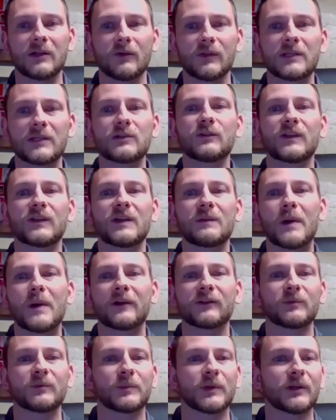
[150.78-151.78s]
they do see
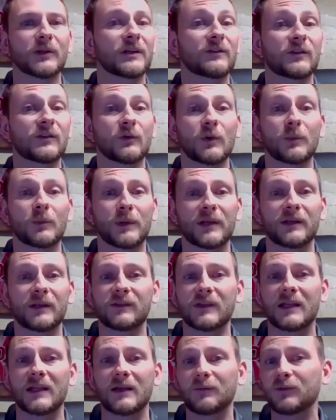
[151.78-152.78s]
possibilities to replace
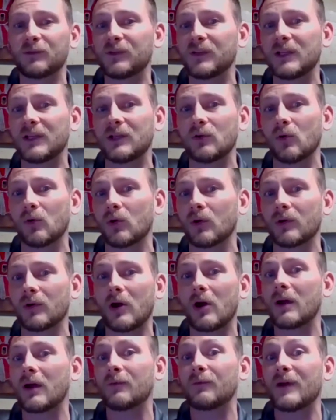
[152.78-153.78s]
NFC or
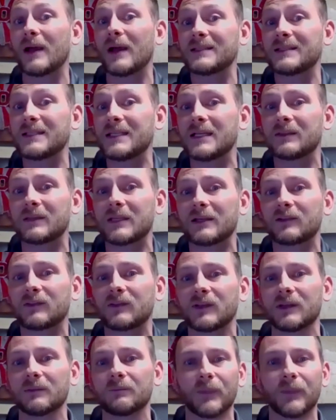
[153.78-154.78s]
RFID thanks
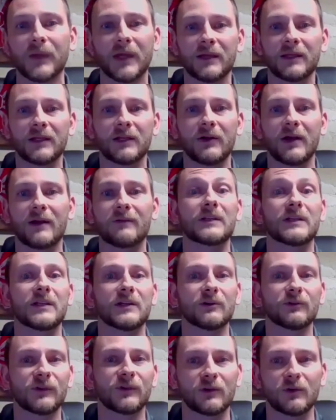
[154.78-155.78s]
to having
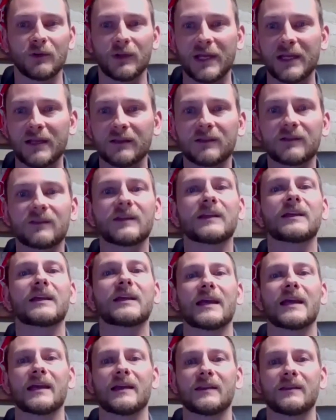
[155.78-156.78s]
near zero latency
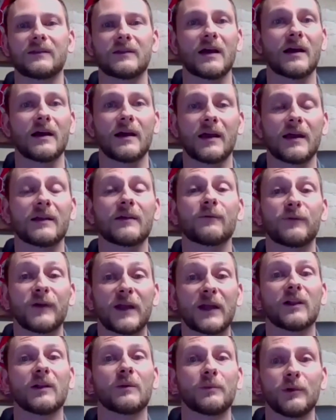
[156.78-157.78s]
and an
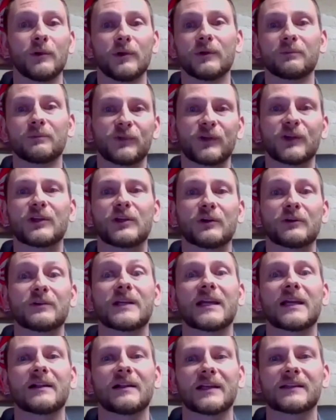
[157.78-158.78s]
available secure
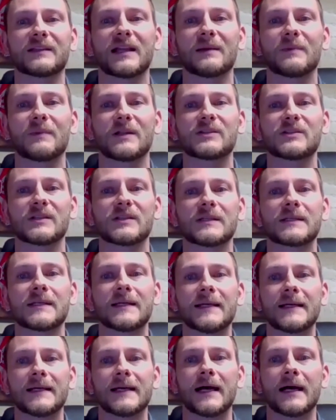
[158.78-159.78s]
data link that I mentioned.
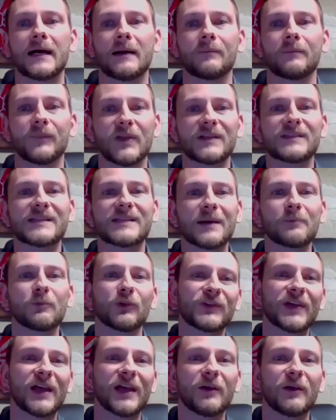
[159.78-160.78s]
Time will
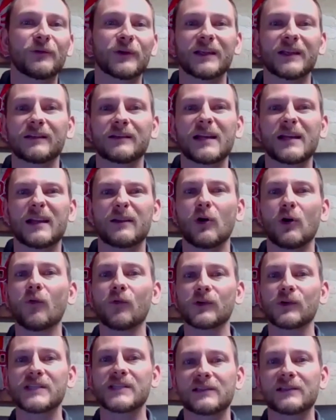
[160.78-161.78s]
tell if it can kind of
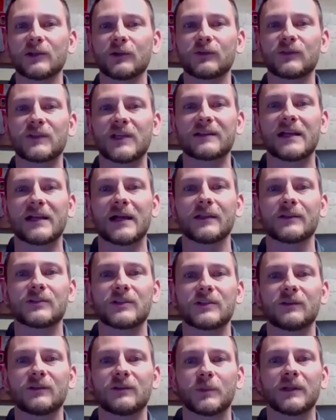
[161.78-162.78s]
overtake those
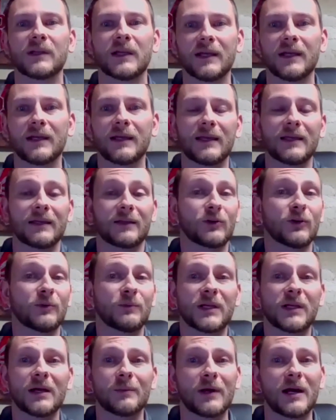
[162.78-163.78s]
technologies, but it could
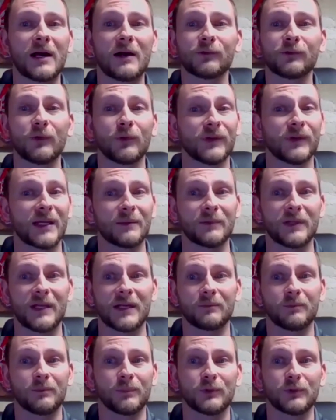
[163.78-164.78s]
become a household name like
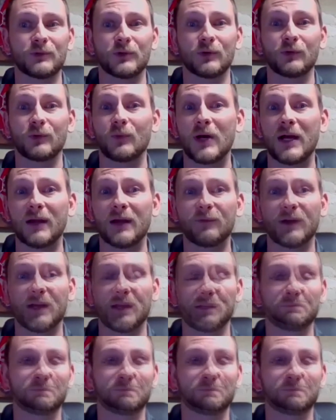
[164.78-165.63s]
Bluetooth or Wi-Fi.